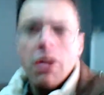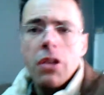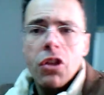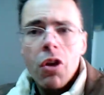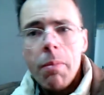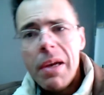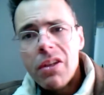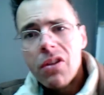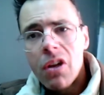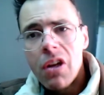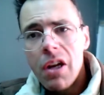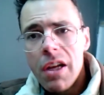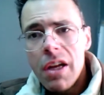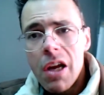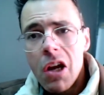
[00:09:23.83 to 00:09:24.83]
so
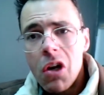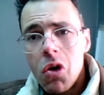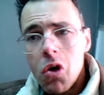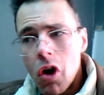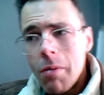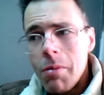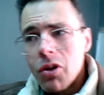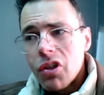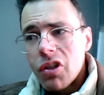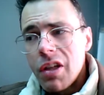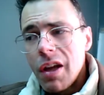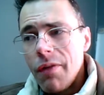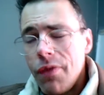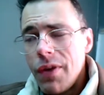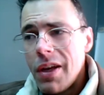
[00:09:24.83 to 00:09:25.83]
basically a normal
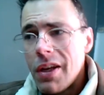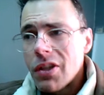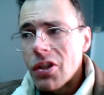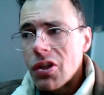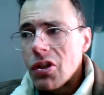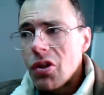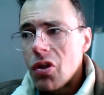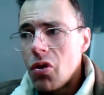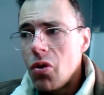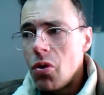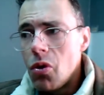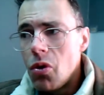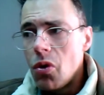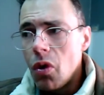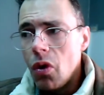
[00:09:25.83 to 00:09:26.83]
stuff is
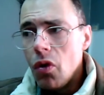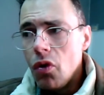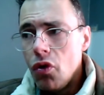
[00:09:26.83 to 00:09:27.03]
to